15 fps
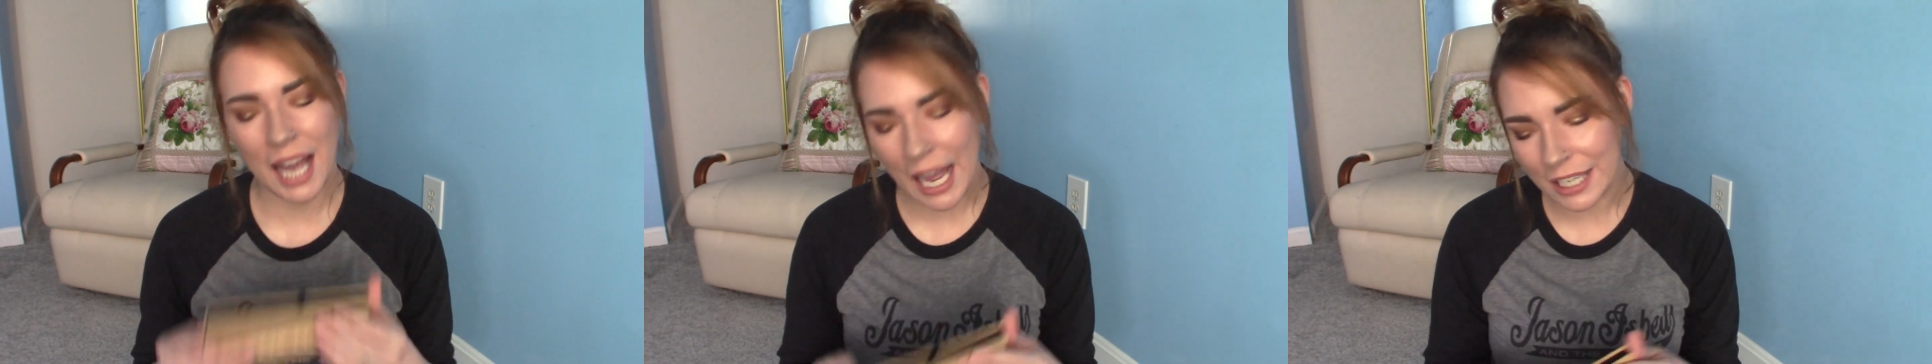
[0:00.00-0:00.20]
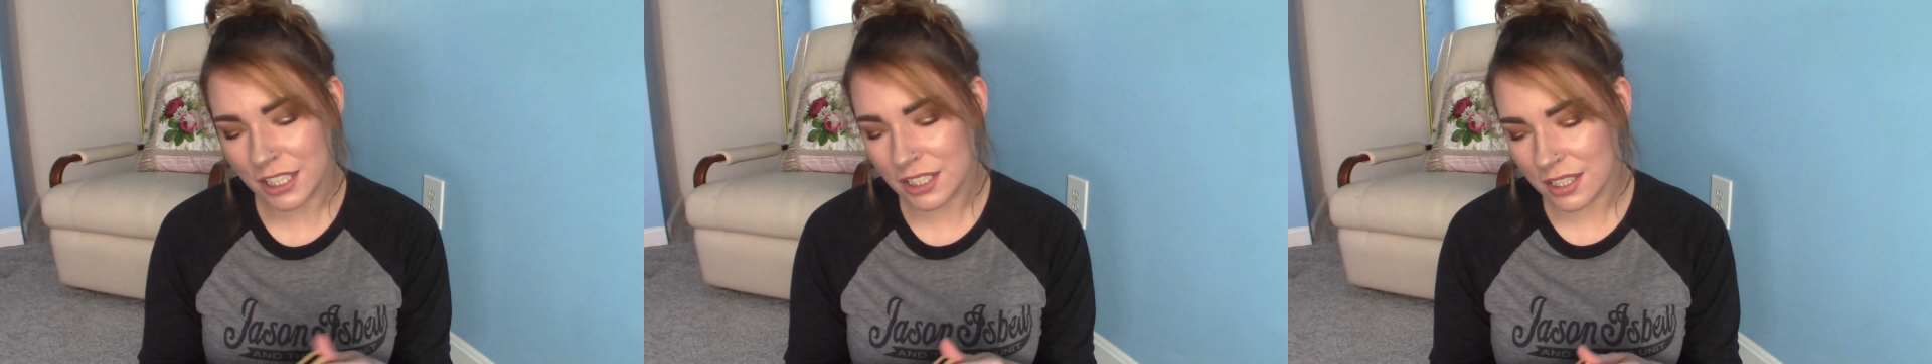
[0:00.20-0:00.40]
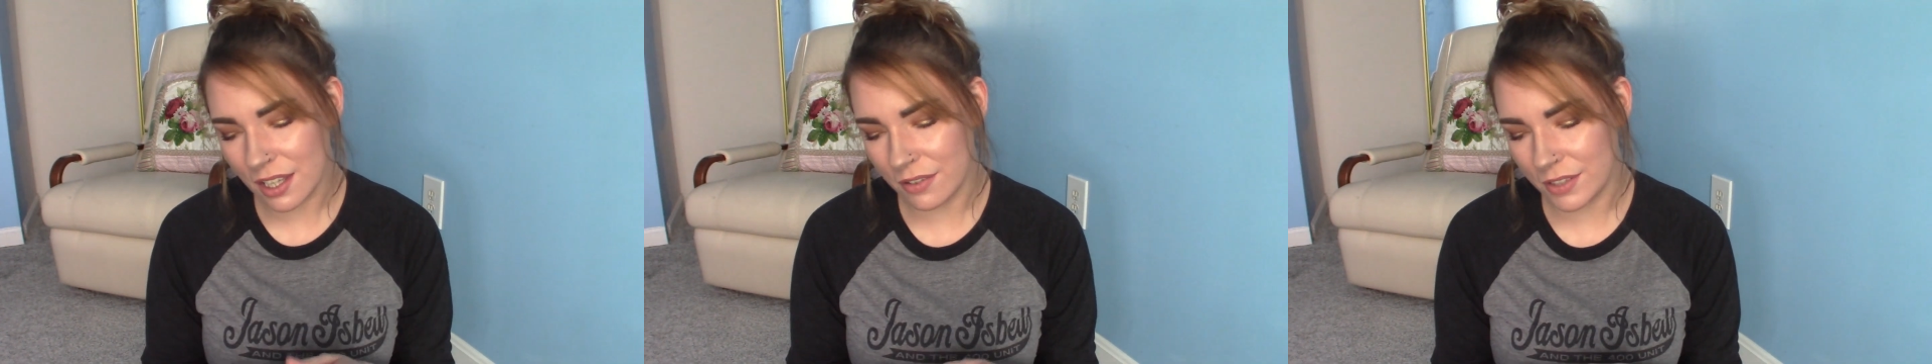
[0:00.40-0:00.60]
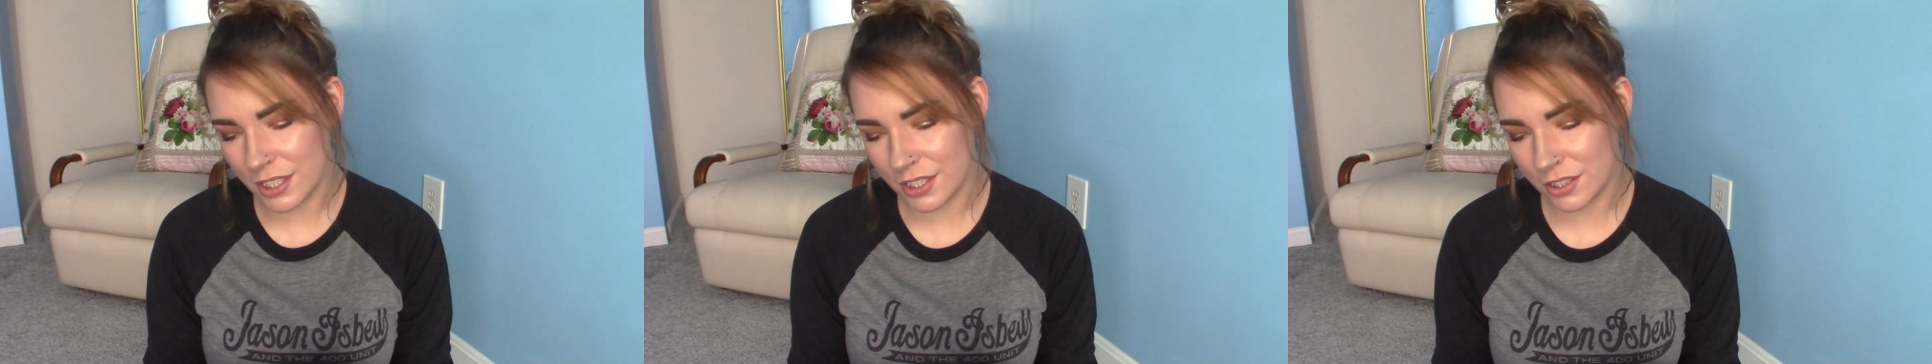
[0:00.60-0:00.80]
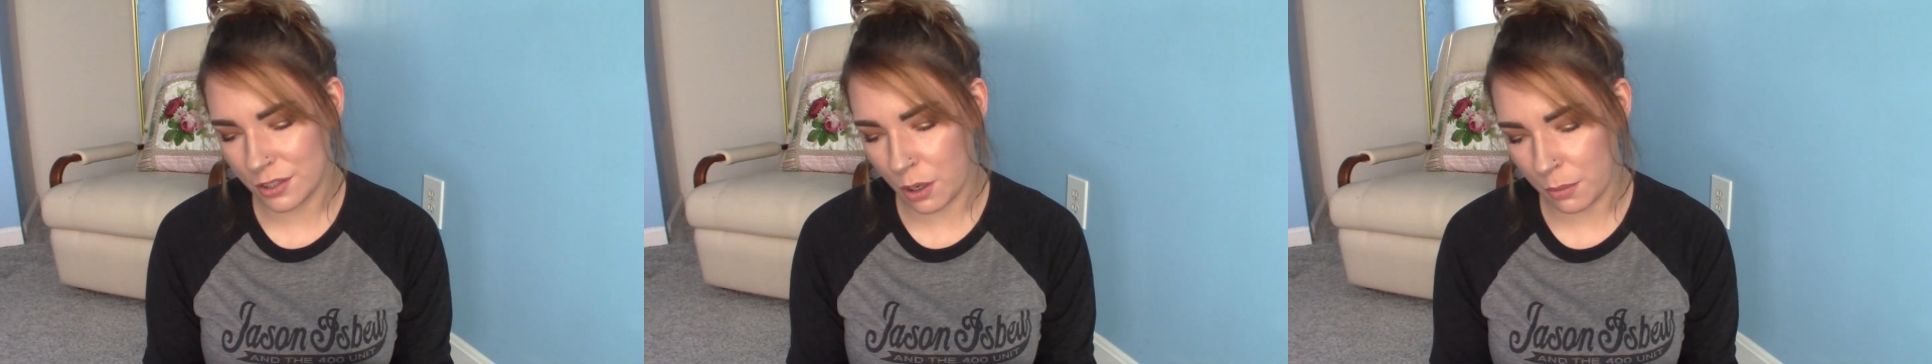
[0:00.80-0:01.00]
I just love it
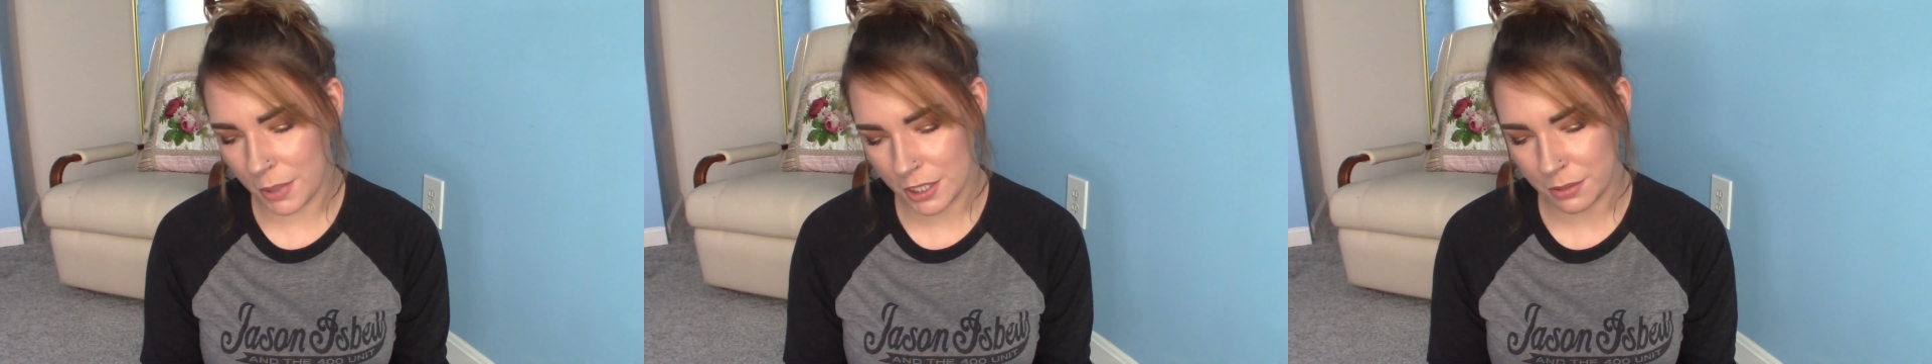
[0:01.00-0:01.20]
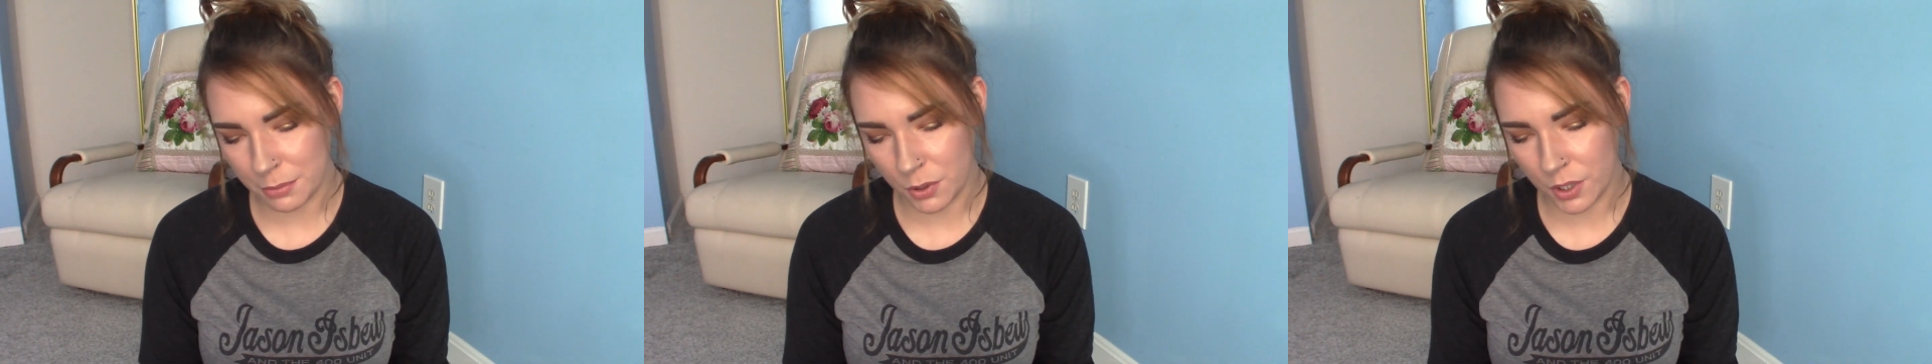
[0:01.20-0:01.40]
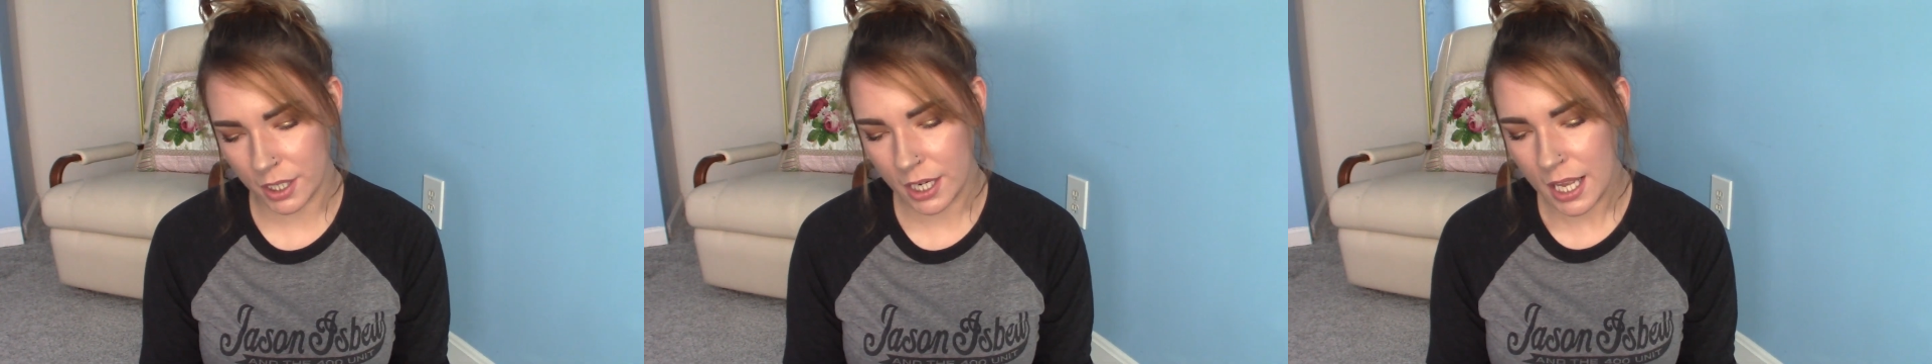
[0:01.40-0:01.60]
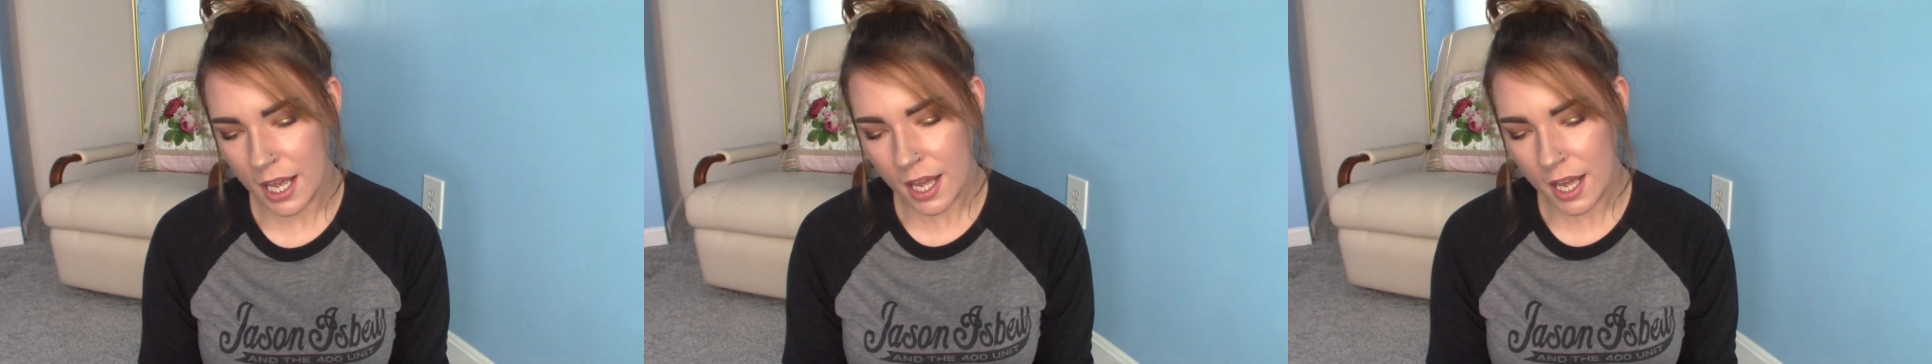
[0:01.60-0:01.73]
so much more.